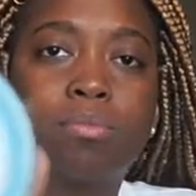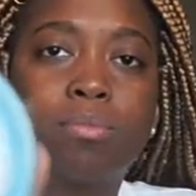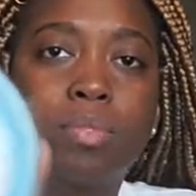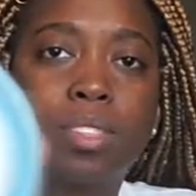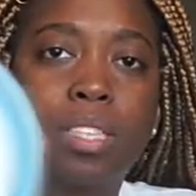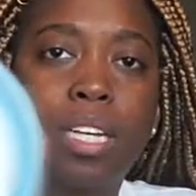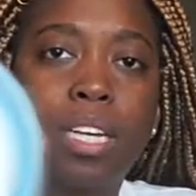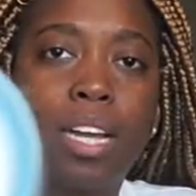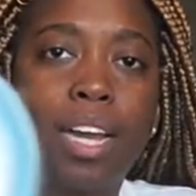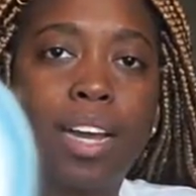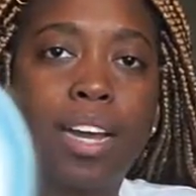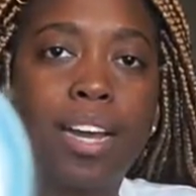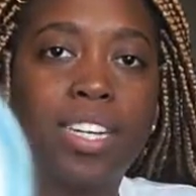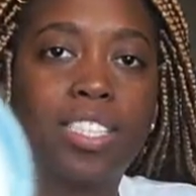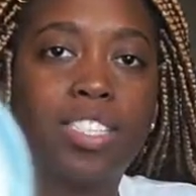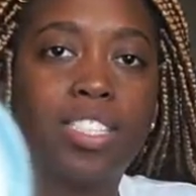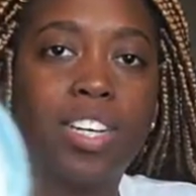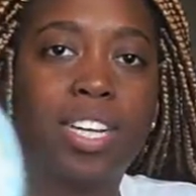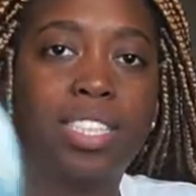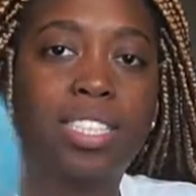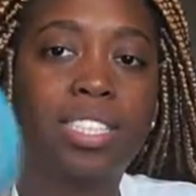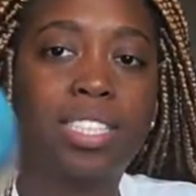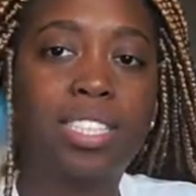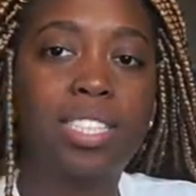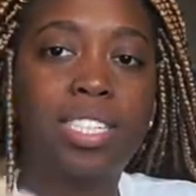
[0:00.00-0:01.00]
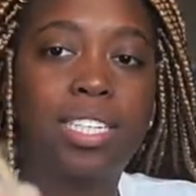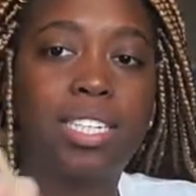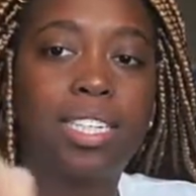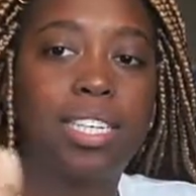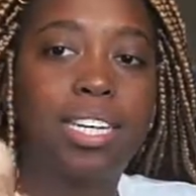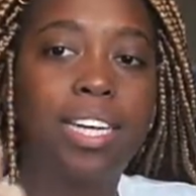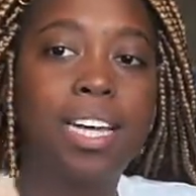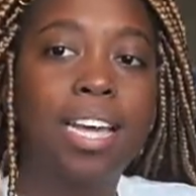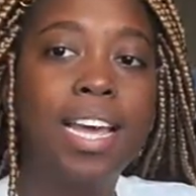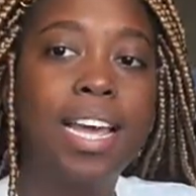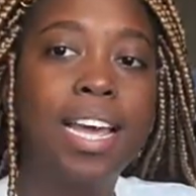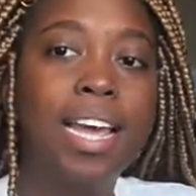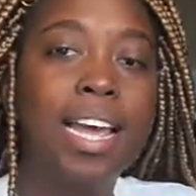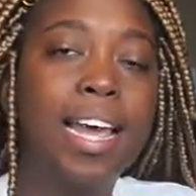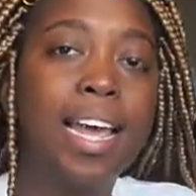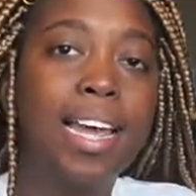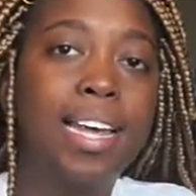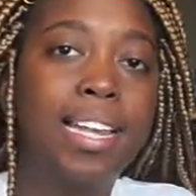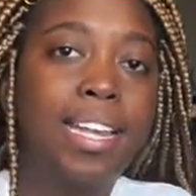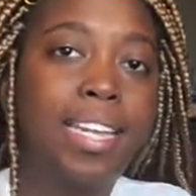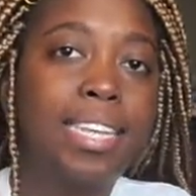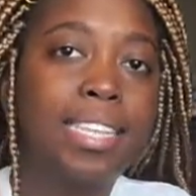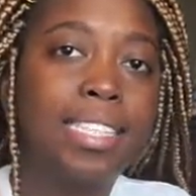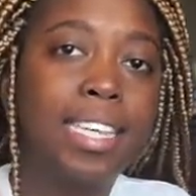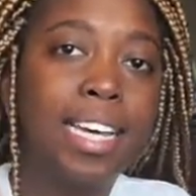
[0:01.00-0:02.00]
I guess you guys can see it. And
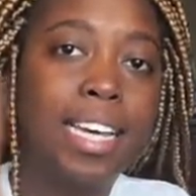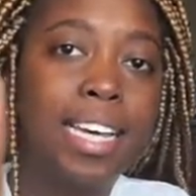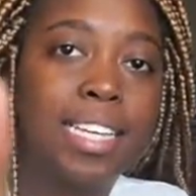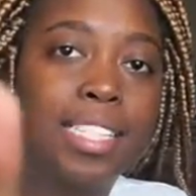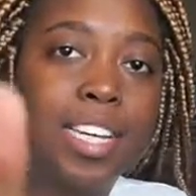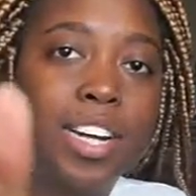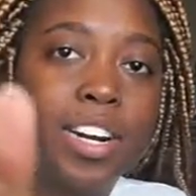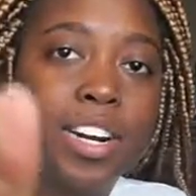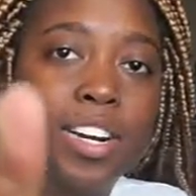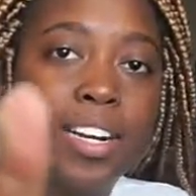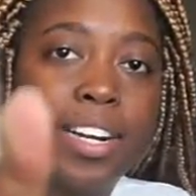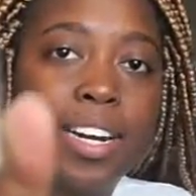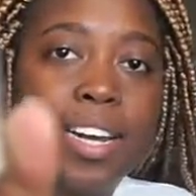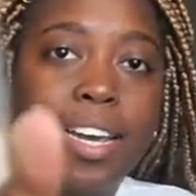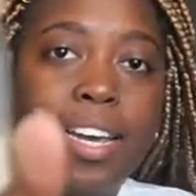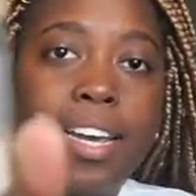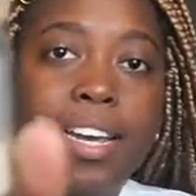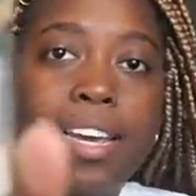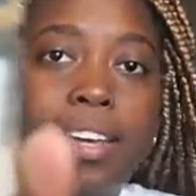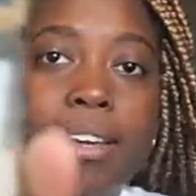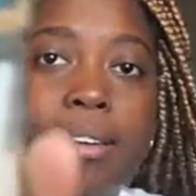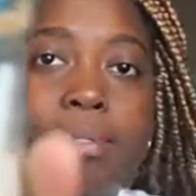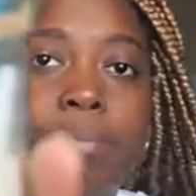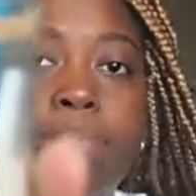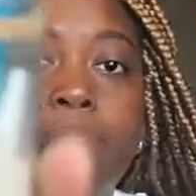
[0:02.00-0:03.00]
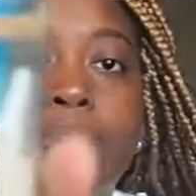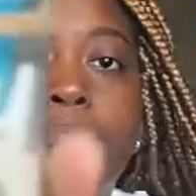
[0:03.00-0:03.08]
it says her name.